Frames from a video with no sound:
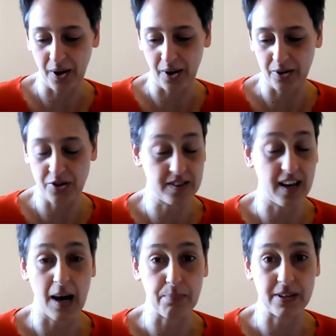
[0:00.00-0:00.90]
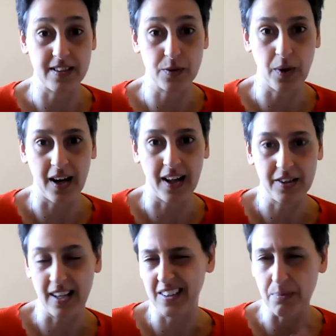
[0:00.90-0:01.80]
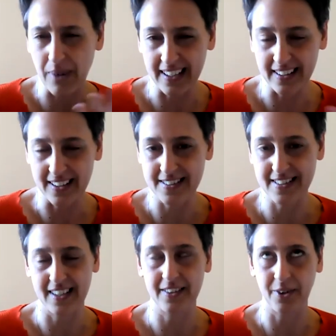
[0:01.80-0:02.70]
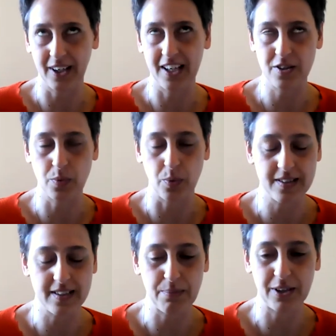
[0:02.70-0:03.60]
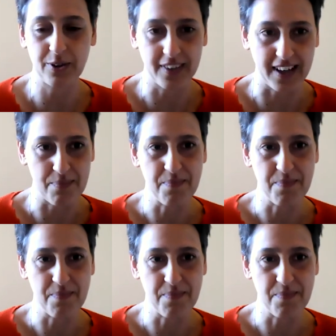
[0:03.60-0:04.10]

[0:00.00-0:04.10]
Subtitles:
just help us as well and remind us that, okay, just one step at a time.